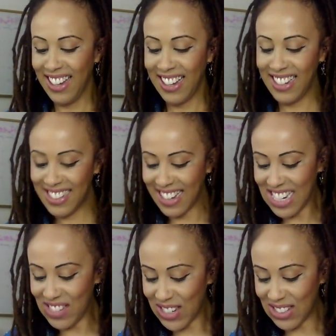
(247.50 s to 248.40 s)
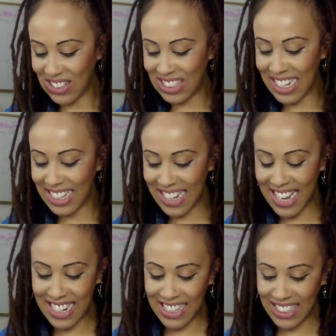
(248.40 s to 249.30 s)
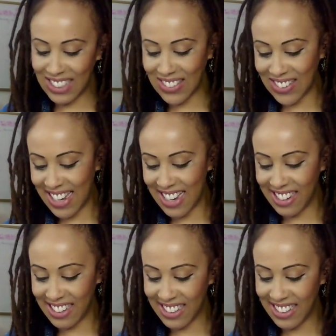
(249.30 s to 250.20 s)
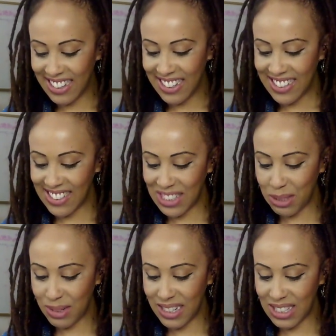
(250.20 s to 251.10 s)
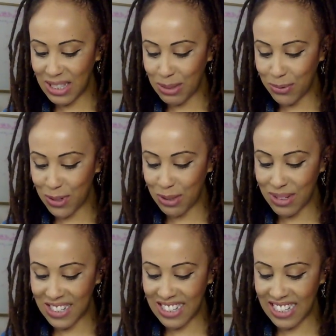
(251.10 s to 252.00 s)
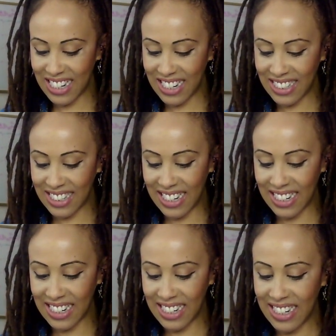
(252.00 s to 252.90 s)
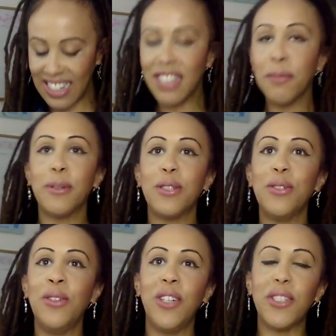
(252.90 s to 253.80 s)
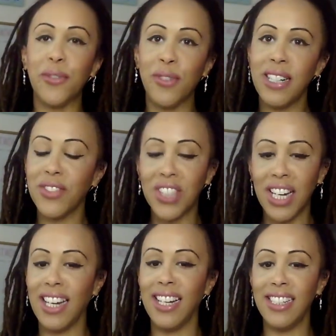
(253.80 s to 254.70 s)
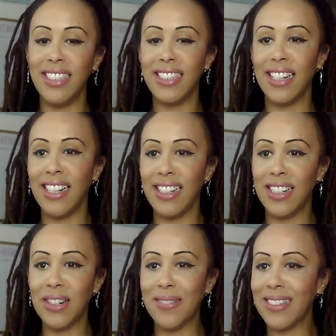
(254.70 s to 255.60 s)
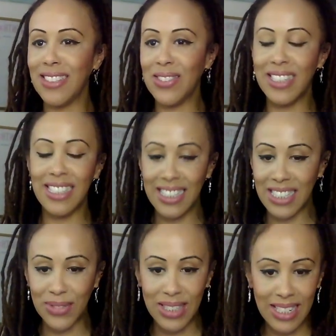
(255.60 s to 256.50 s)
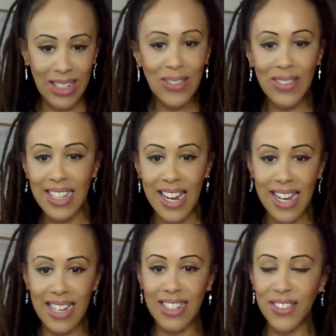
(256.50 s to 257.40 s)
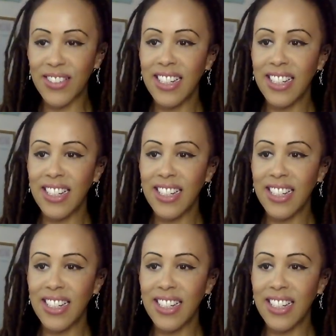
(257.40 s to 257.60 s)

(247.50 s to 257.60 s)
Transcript: It's kind of also like the analytical Anna. So this one is the first one to say like the person who is afraid of change and they don't want to do anything different than they always have.